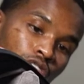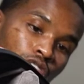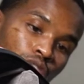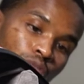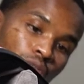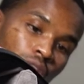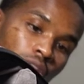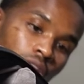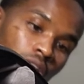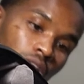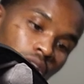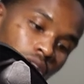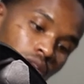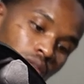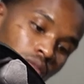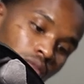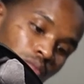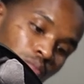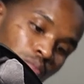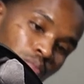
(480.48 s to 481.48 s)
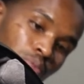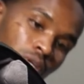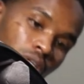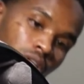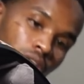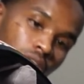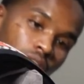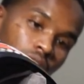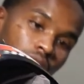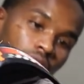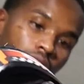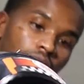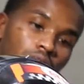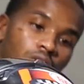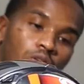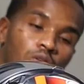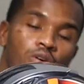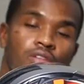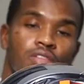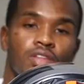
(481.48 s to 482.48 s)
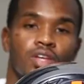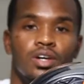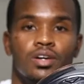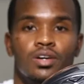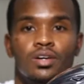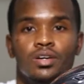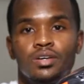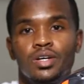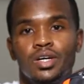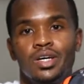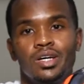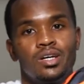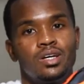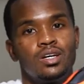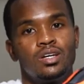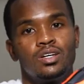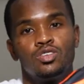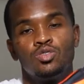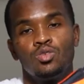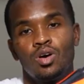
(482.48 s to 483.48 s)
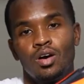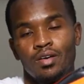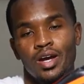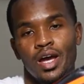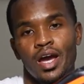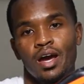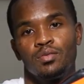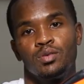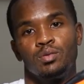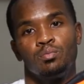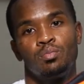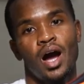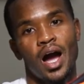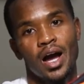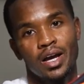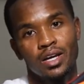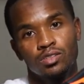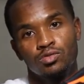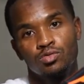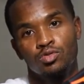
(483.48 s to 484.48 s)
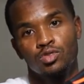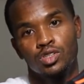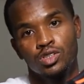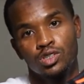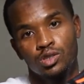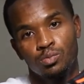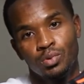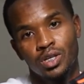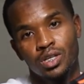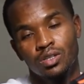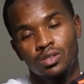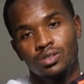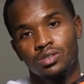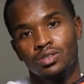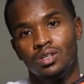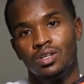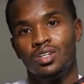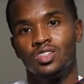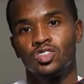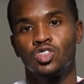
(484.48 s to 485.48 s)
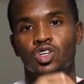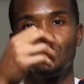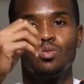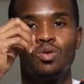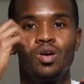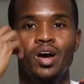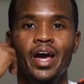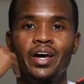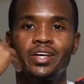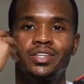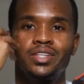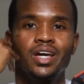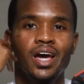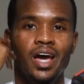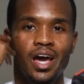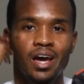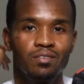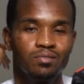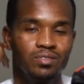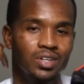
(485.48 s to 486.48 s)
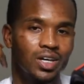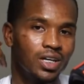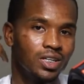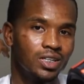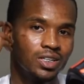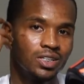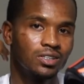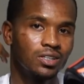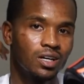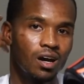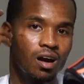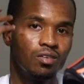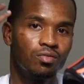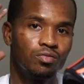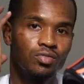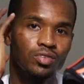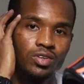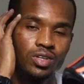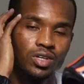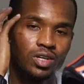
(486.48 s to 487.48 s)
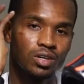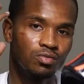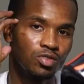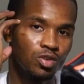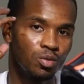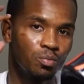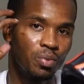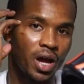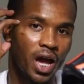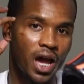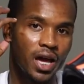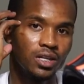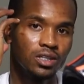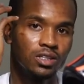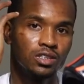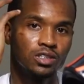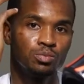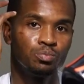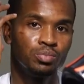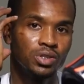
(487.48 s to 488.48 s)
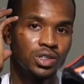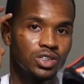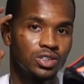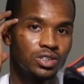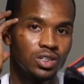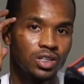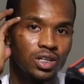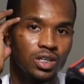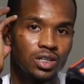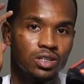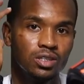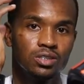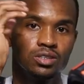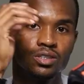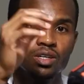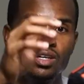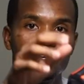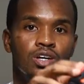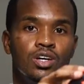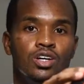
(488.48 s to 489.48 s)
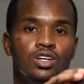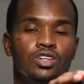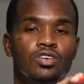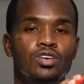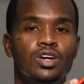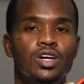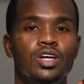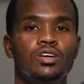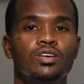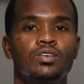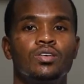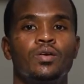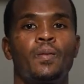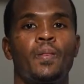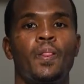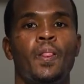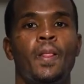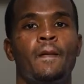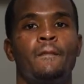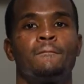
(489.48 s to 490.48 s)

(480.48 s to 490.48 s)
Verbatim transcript: you can put it on there and you already have the pockets for the speakers. So you won't have to have that discomfort if your padding is pushed against your ear.